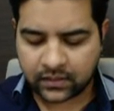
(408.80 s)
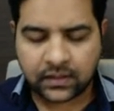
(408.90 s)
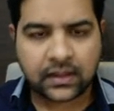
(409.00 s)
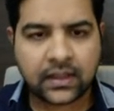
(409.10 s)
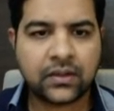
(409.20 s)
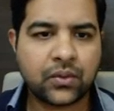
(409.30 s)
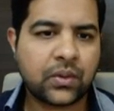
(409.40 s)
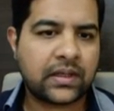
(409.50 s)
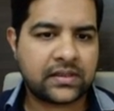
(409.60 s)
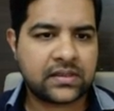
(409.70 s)
in
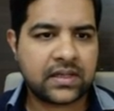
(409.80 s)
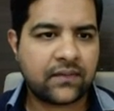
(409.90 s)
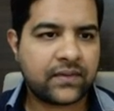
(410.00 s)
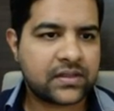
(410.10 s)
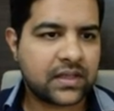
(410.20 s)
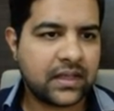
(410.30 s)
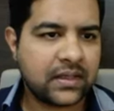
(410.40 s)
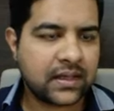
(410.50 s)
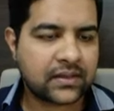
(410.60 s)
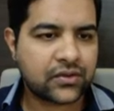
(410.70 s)
Google and see if it's
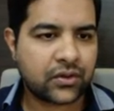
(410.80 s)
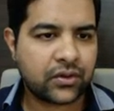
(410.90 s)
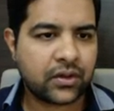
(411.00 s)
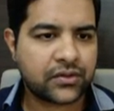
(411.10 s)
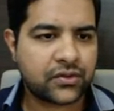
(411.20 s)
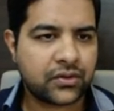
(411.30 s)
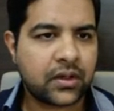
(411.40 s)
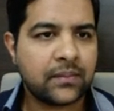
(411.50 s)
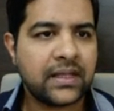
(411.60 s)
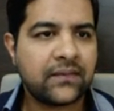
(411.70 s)
indexed or not. So
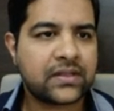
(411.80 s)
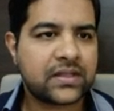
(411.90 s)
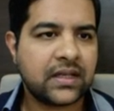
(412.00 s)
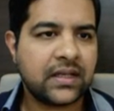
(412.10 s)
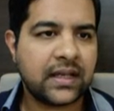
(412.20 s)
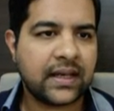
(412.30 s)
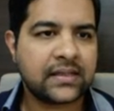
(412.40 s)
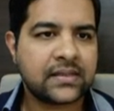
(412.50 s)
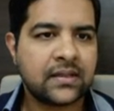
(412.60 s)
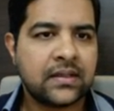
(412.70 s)
normally if it's
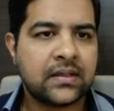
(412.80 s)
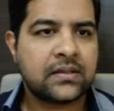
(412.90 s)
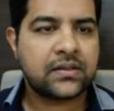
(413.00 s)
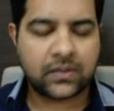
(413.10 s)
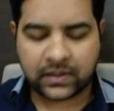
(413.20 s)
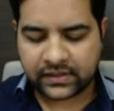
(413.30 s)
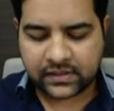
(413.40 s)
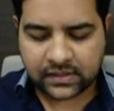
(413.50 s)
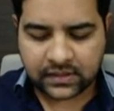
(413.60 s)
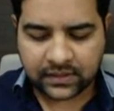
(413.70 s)
indexed, so
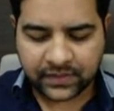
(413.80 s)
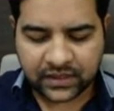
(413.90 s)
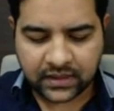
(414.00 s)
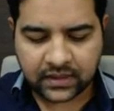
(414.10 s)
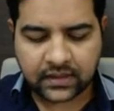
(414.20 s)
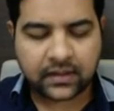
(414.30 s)
let me take